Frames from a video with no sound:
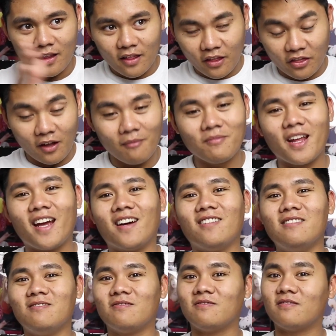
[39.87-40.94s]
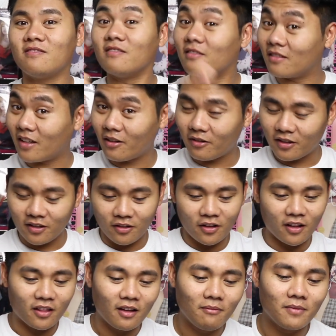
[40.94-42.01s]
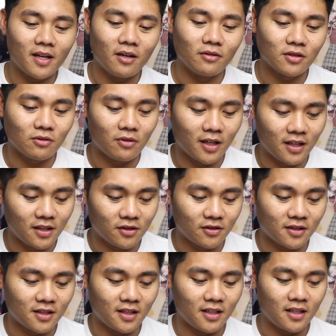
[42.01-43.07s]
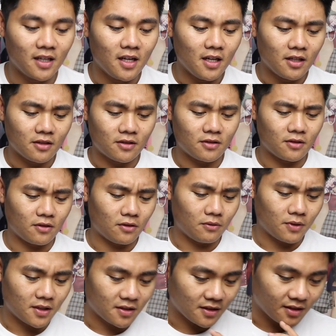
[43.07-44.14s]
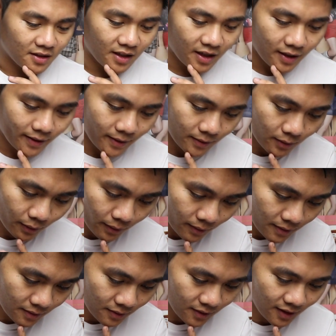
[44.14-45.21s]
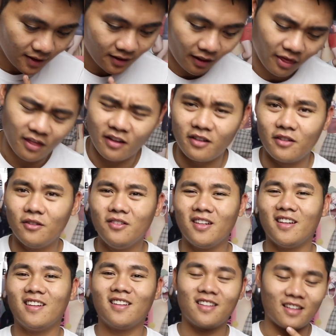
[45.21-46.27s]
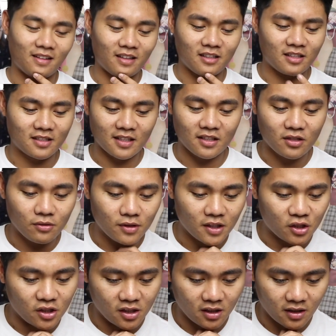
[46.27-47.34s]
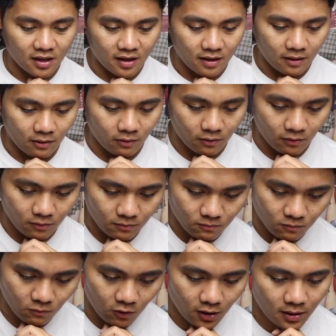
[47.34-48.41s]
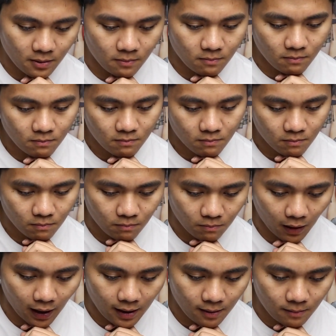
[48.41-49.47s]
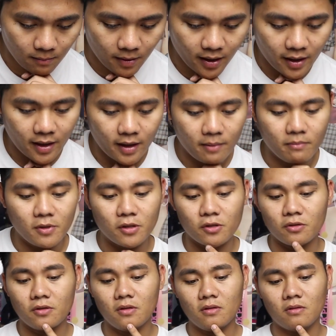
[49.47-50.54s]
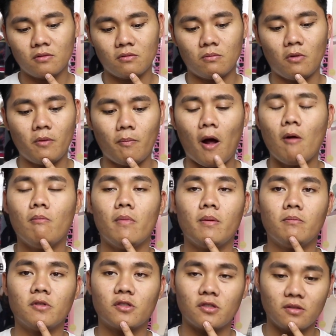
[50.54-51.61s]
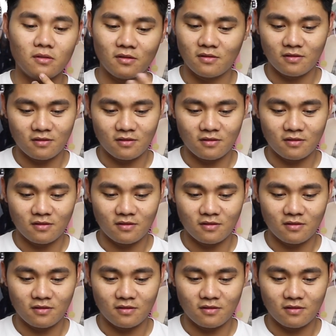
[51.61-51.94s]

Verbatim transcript: the thumbnail, there we go, the thumbnail was quite interesting. So, what does it say? To Unit? The Unit. And it says Unit G there, one Pyme mission? One Pyme mission?